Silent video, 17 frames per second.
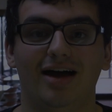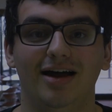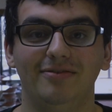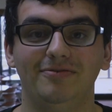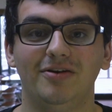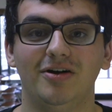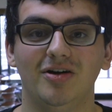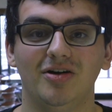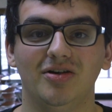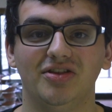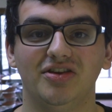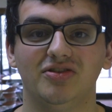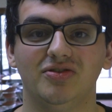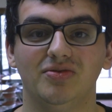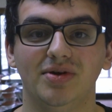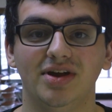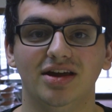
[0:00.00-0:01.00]
I follow
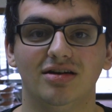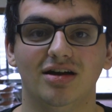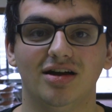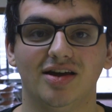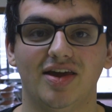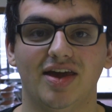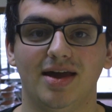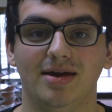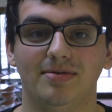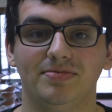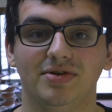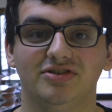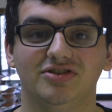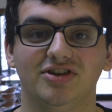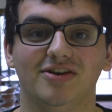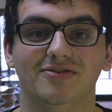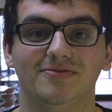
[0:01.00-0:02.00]
This Week on
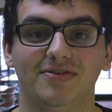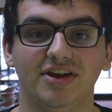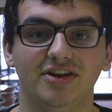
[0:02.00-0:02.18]
Campus on